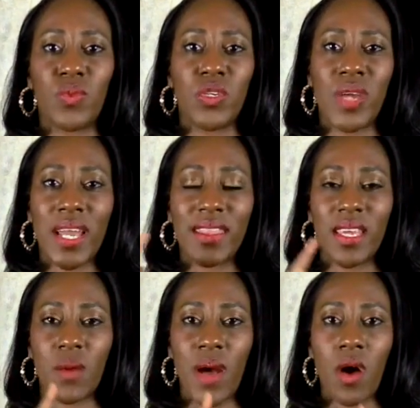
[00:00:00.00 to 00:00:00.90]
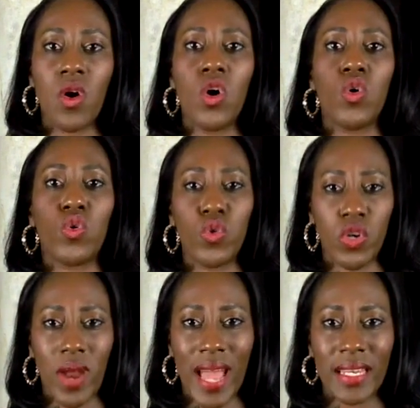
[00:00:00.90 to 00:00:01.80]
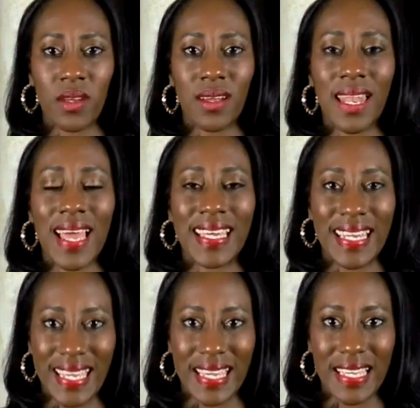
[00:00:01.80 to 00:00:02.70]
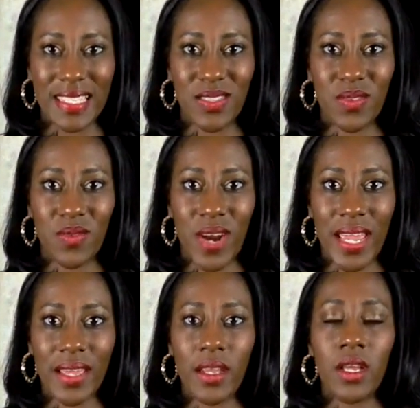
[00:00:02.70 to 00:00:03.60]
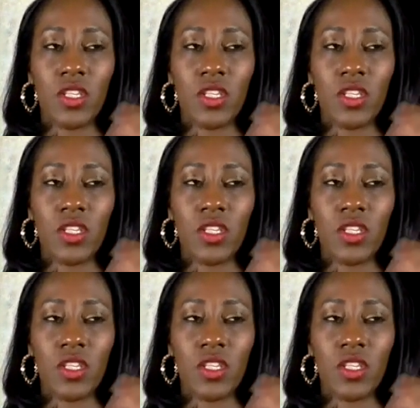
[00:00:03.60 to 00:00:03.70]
well, you got to think about who your ideal client is, right?